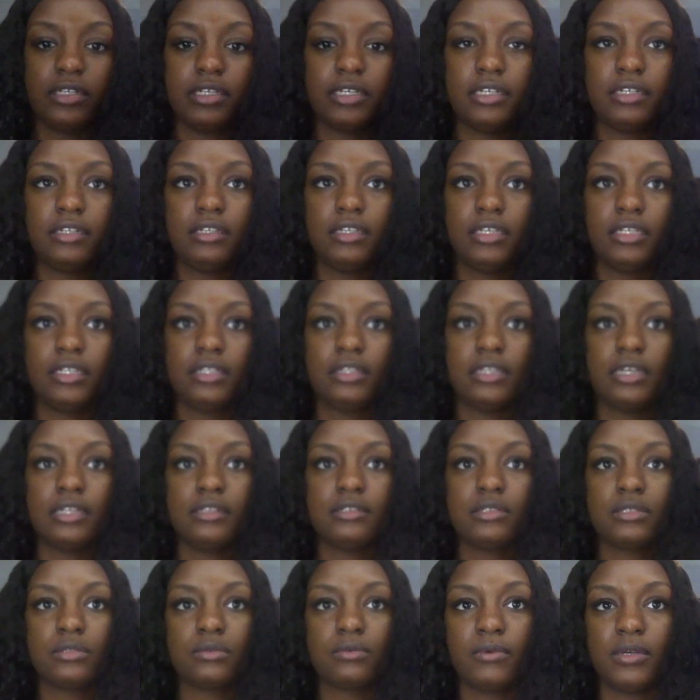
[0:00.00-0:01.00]
there. Like,
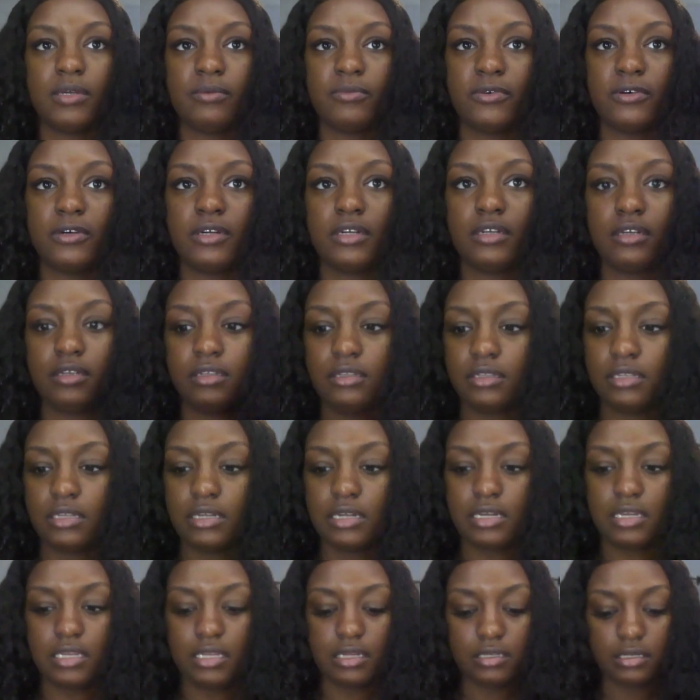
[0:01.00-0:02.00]
that's way more than
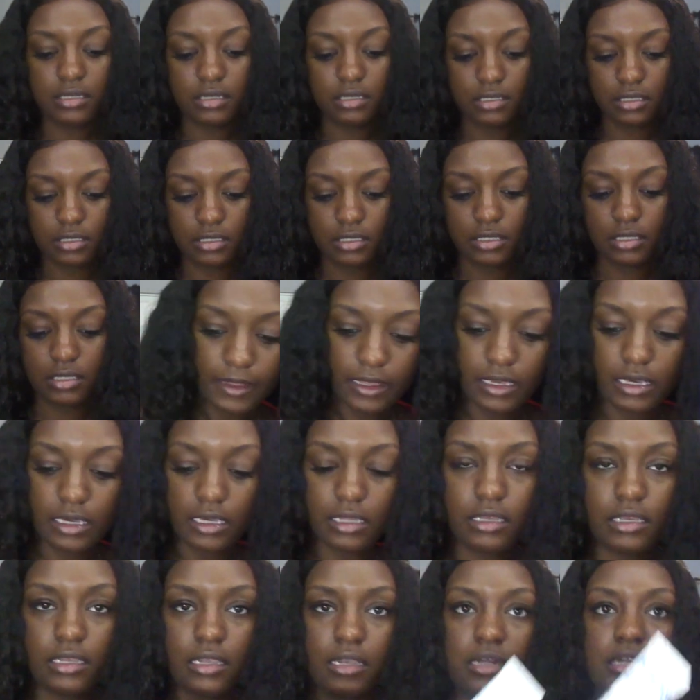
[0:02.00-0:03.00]
I needed.
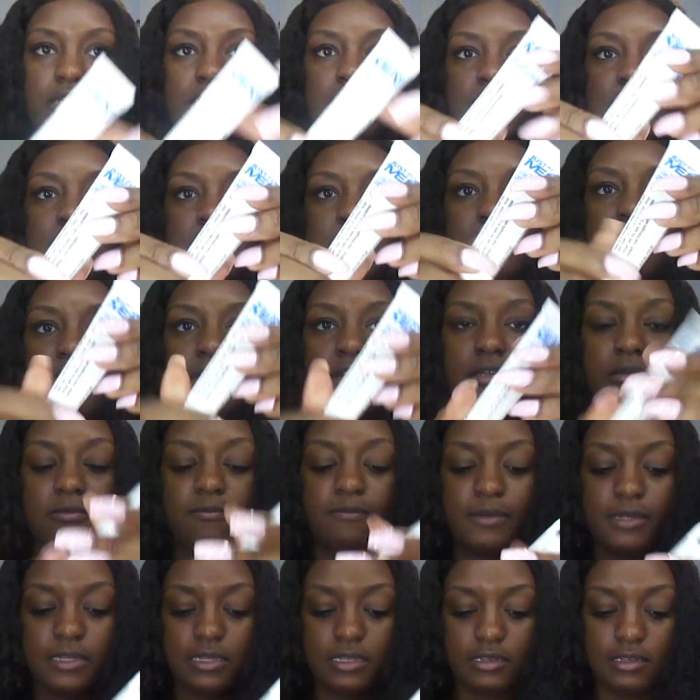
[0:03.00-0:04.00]
And then you're gonna take the
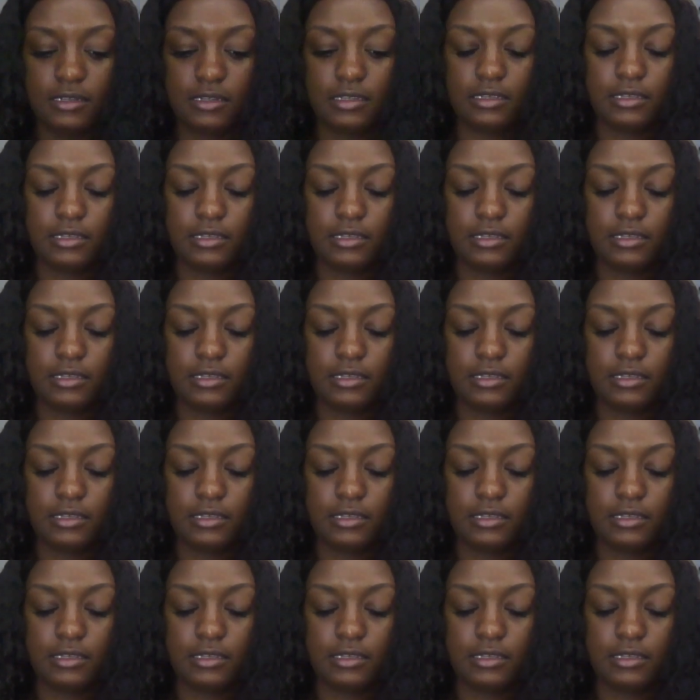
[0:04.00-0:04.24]
developer